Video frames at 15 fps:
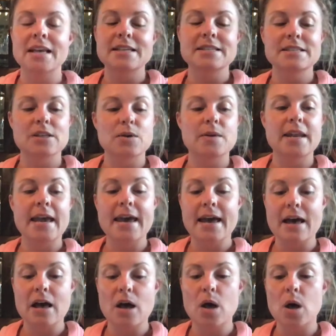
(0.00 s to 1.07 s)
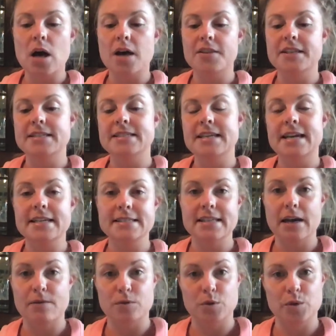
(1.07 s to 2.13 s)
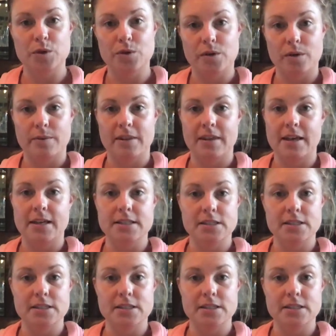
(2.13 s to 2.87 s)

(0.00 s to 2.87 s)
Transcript: So now all the states have to agree with it.